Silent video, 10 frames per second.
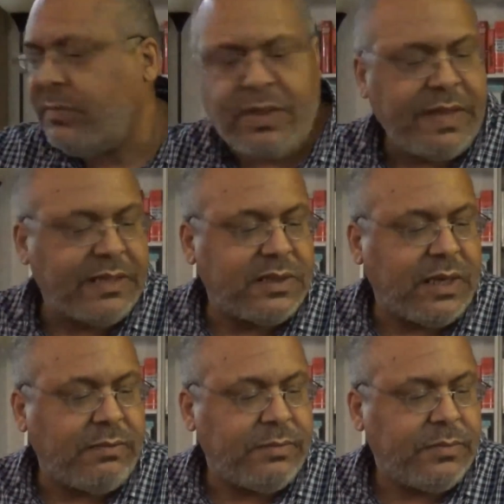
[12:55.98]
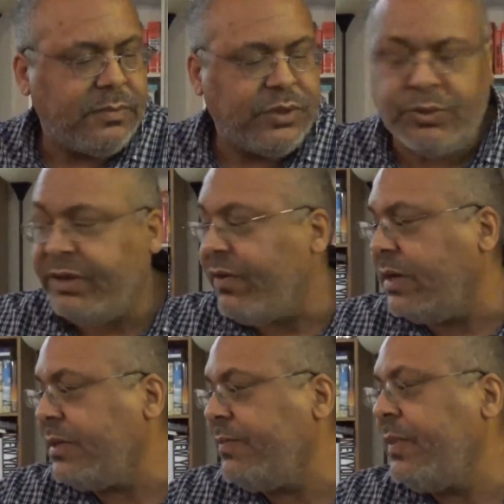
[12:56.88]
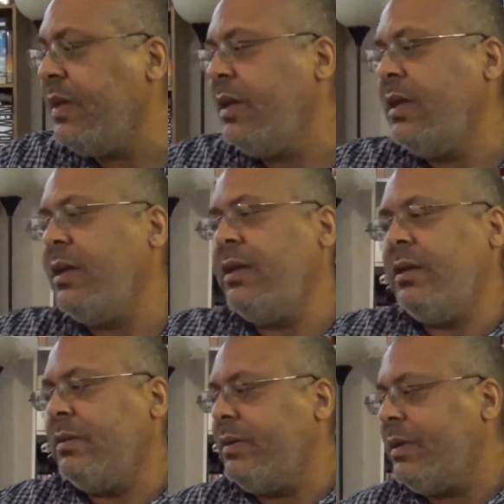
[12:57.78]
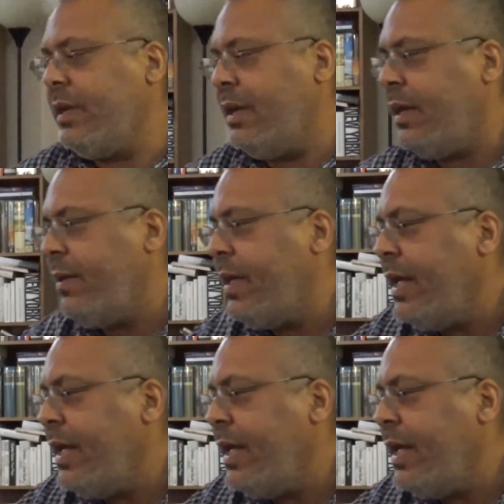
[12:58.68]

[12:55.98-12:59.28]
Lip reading: That's Tour de France. Okay.